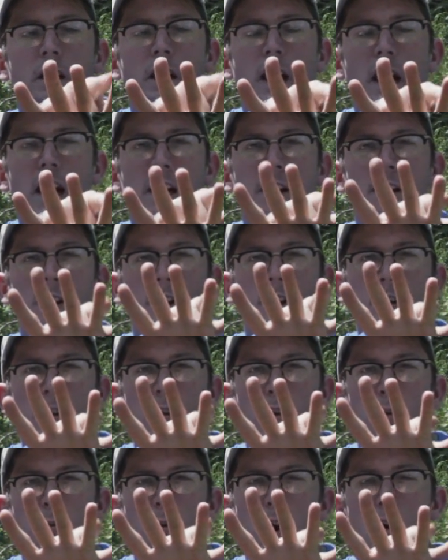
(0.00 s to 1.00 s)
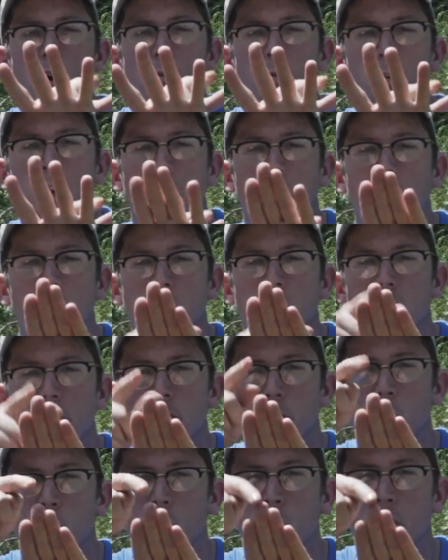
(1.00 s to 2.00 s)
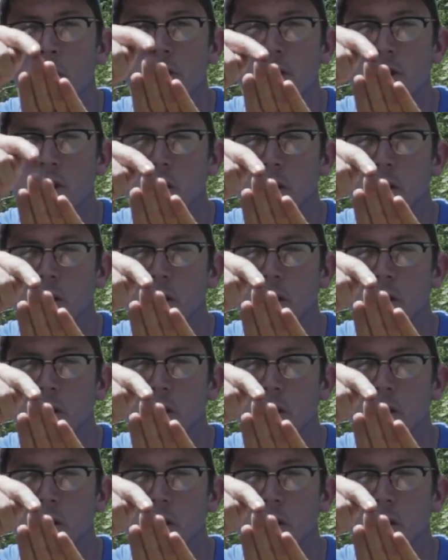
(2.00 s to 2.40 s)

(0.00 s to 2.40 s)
and your small finger towards your